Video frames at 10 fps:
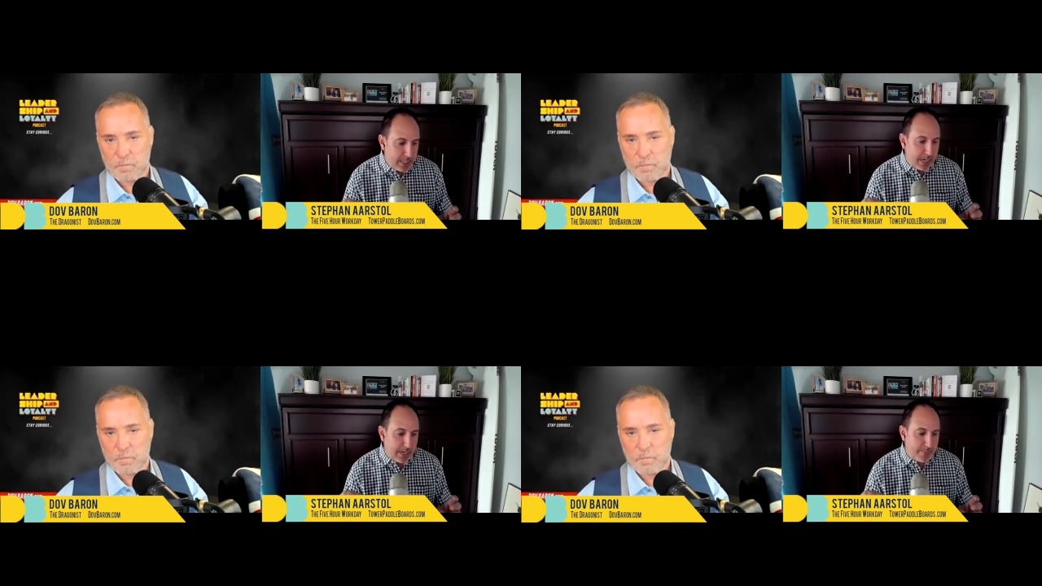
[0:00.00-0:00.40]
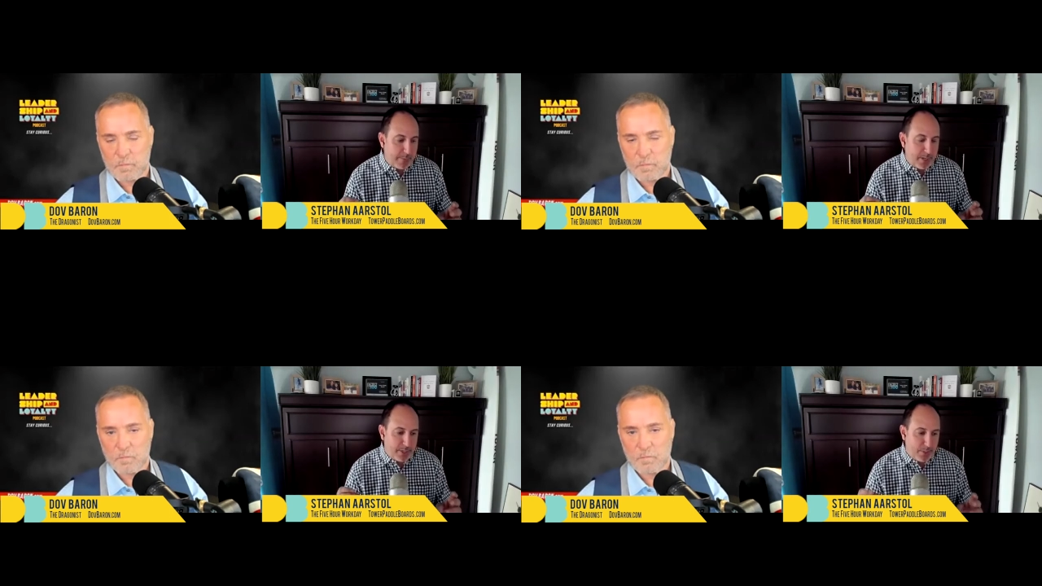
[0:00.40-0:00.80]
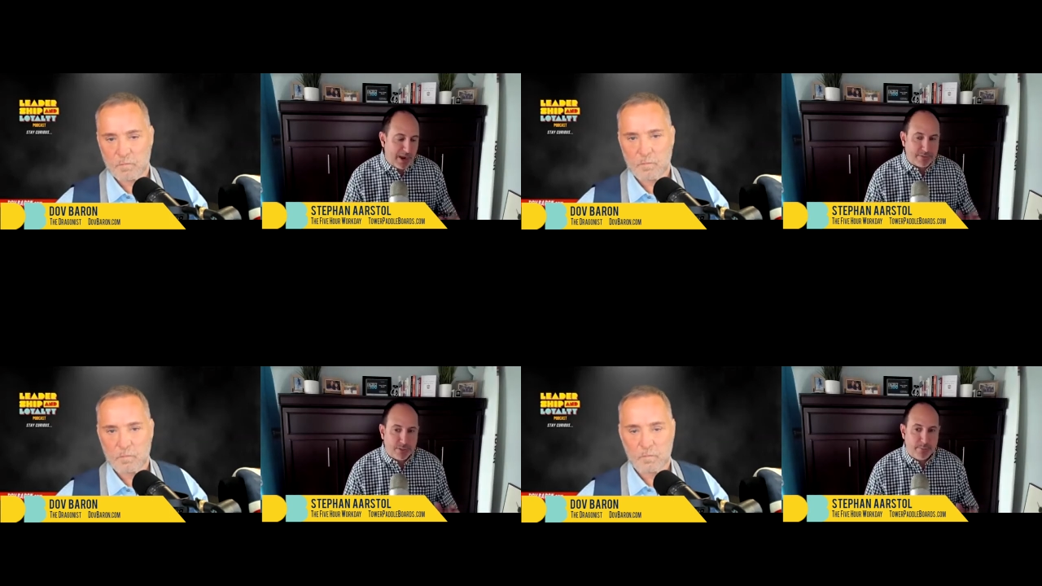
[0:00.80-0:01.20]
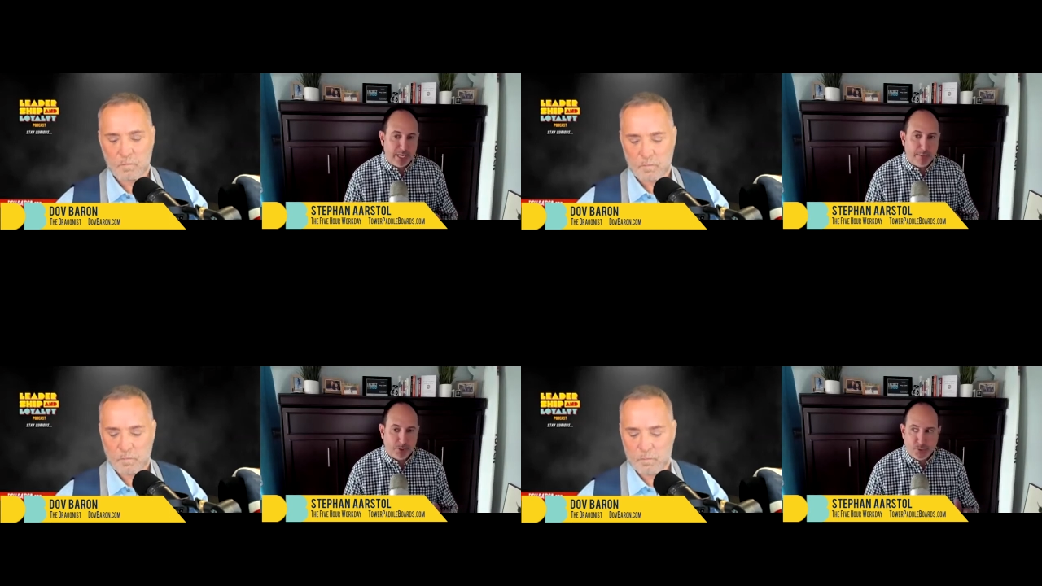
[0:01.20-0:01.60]
Speaker 1: um, you have to be
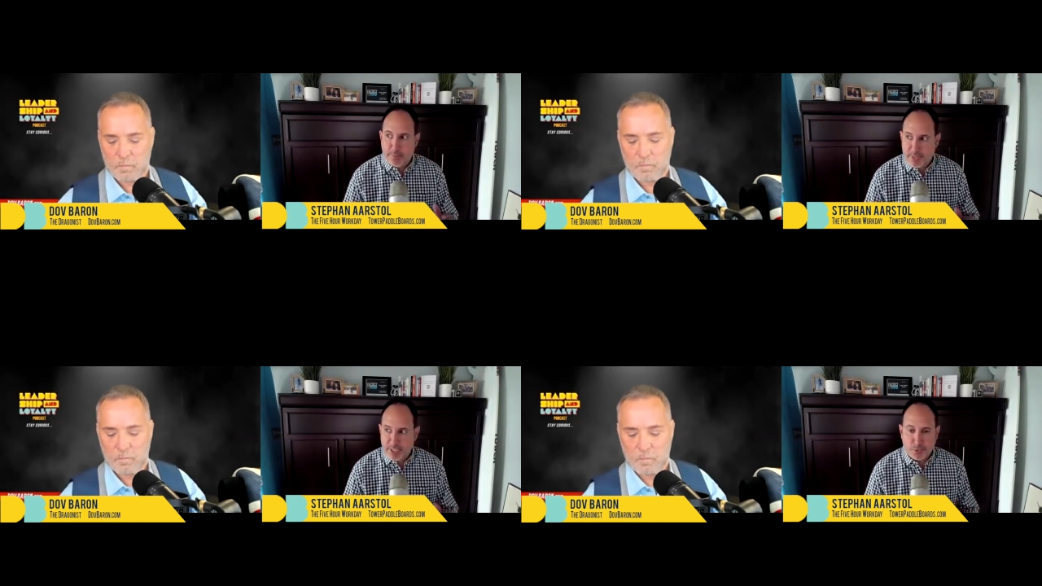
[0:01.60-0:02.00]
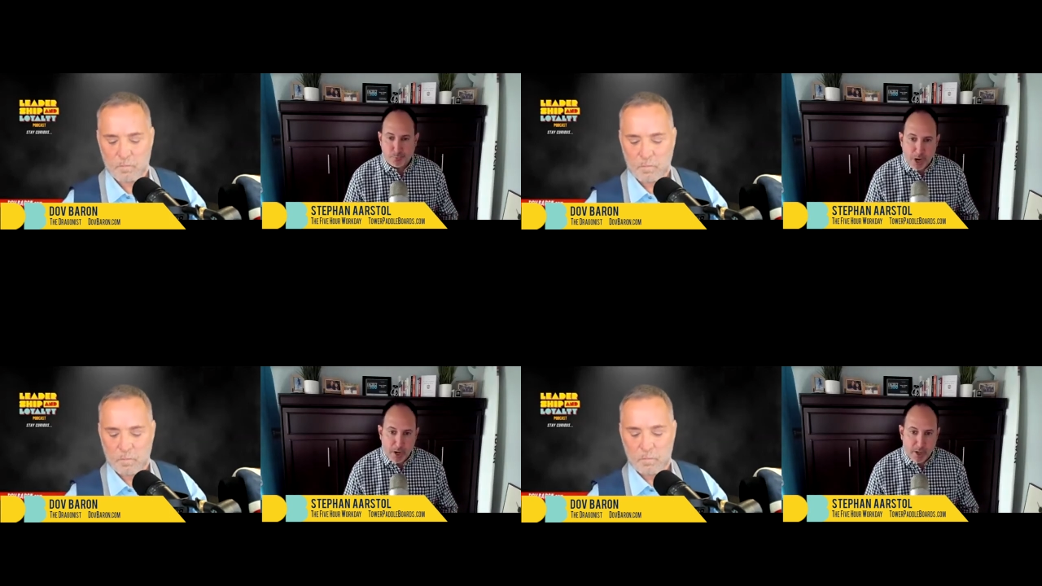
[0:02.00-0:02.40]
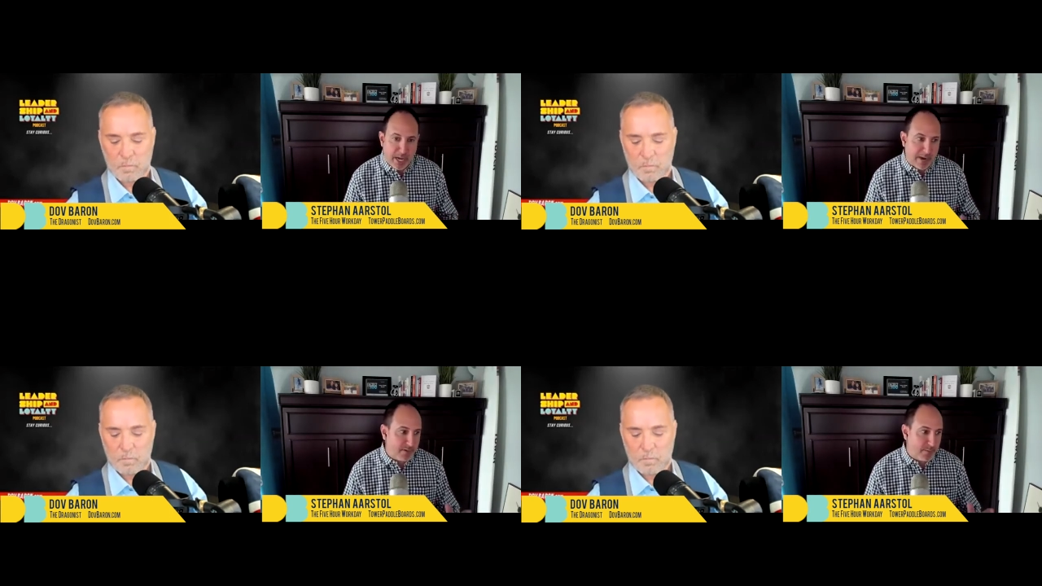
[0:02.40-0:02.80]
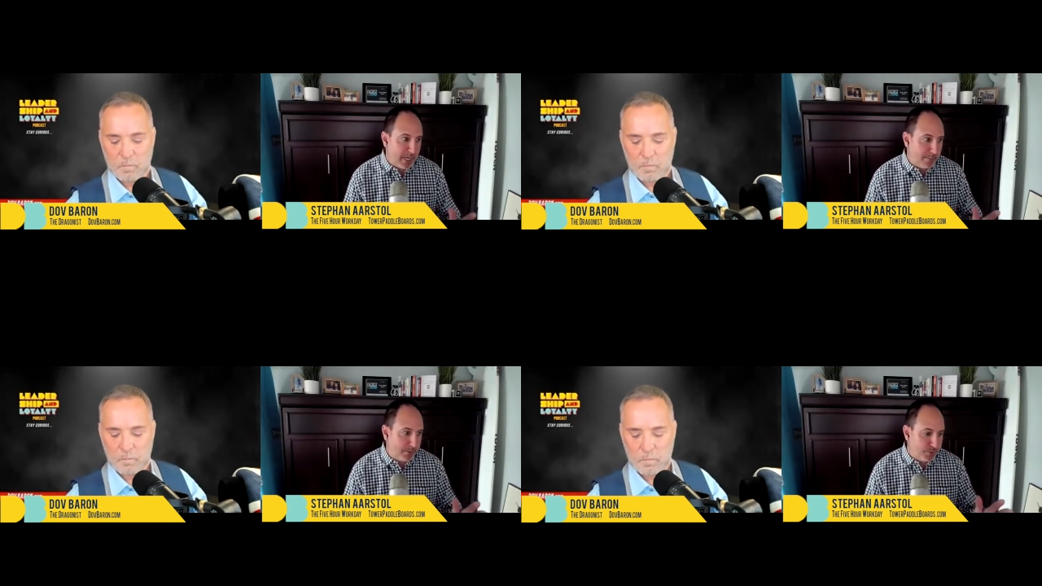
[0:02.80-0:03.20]
able to admit you're wrong, and you have to be
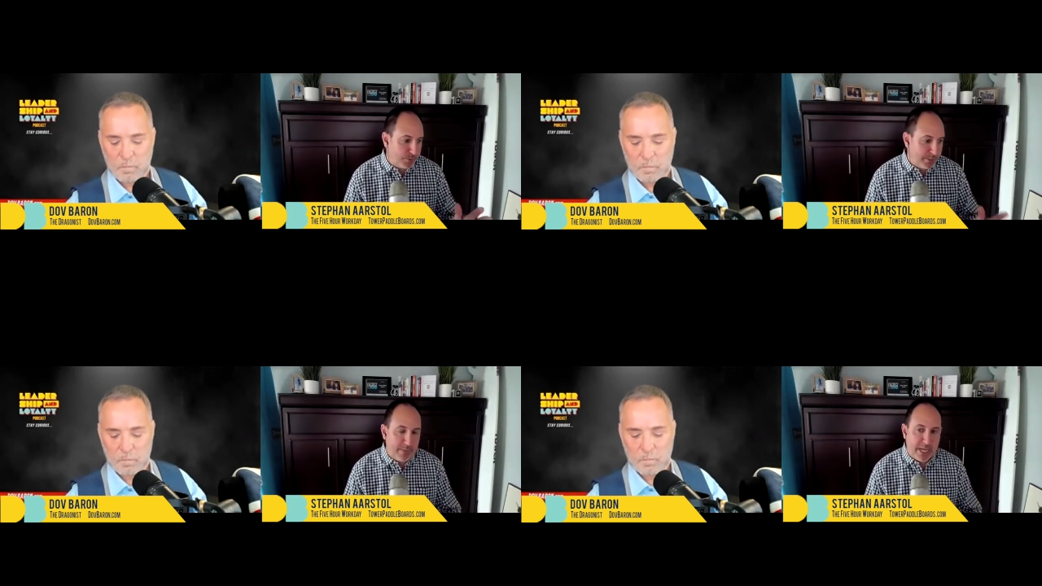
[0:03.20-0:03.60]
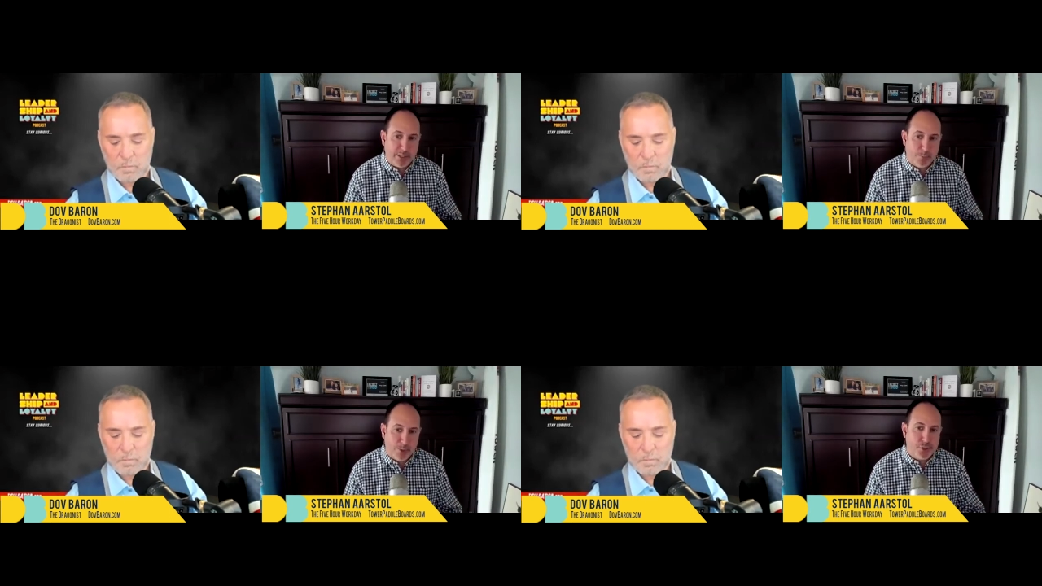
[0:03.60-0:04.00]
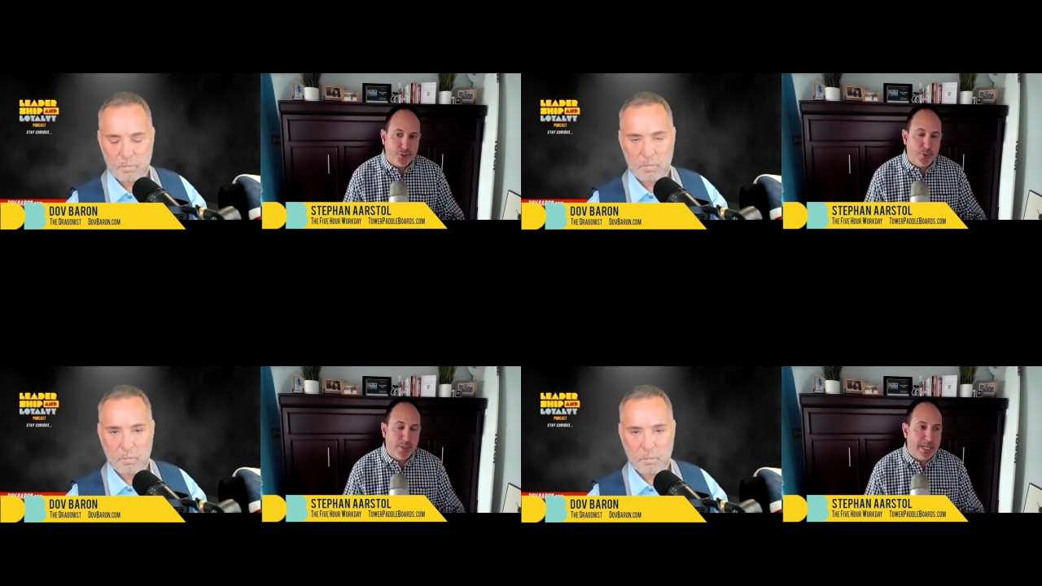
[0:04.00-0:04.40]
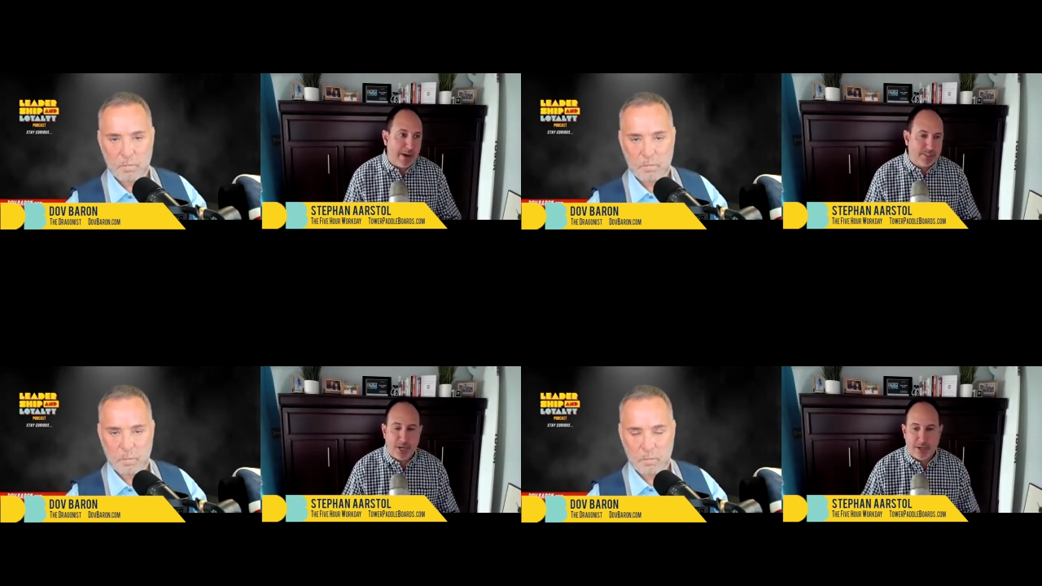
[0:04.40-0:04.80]
able to admit that what you're doing now
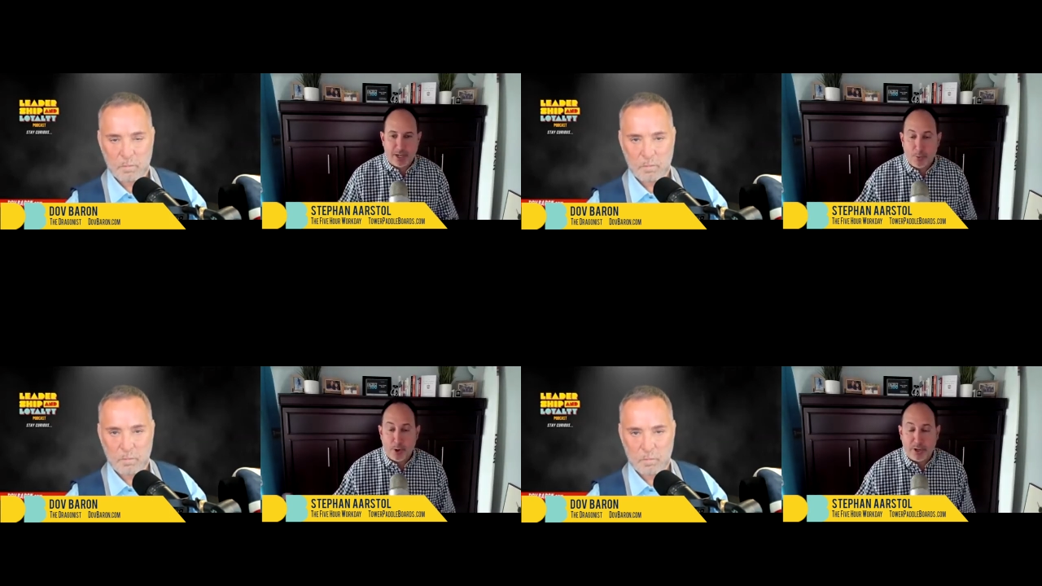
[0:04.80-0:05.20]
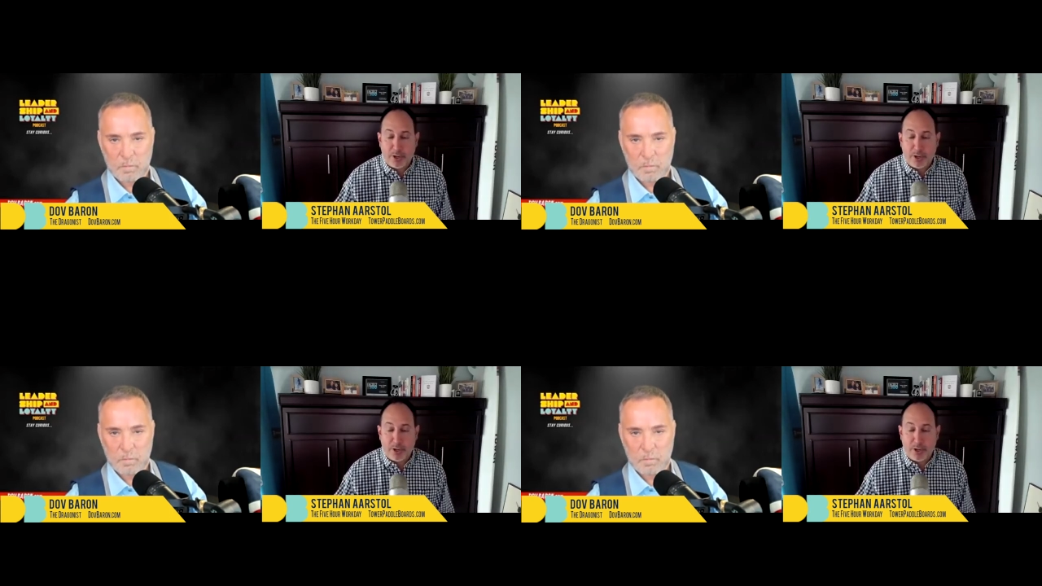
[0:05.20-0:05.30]
is not going to work